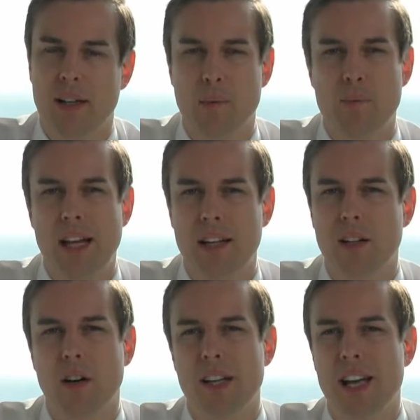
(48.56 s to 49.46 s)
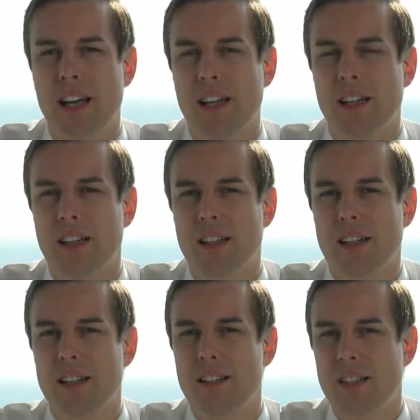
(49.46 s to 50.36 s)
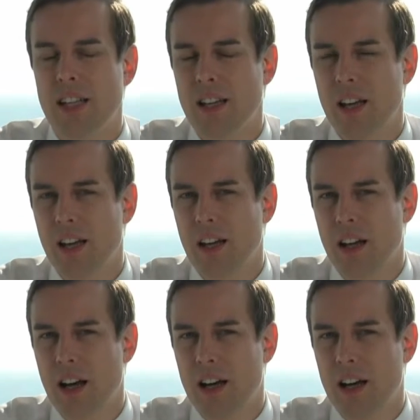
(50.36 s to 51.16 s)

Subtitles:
betting on a sinking